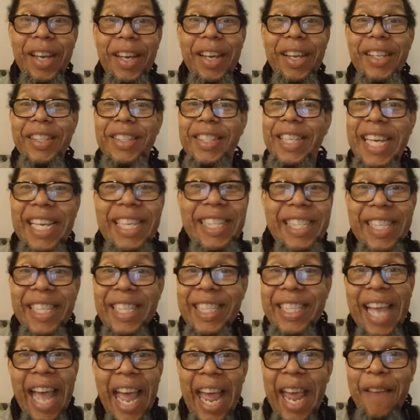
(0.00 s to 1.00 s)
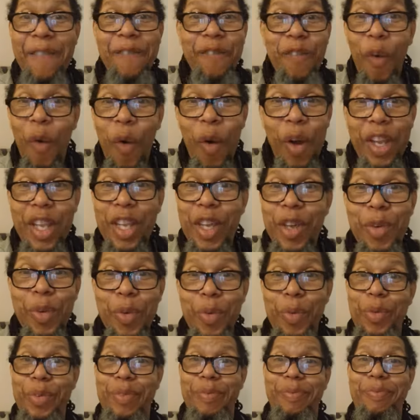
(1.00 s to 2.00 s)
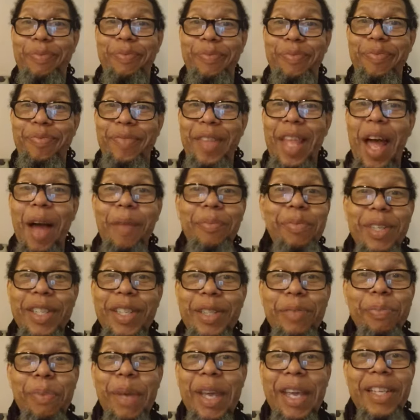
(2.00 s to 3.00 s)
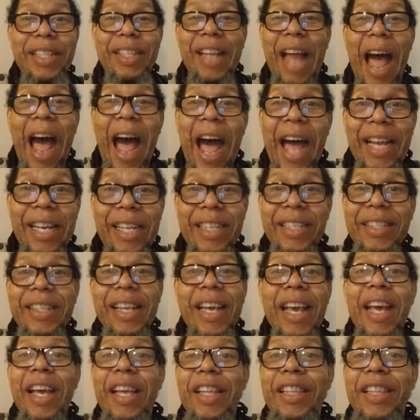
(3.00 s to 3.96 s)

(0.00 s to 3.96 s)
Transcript: Jesus ain't for you. I'm just being honest.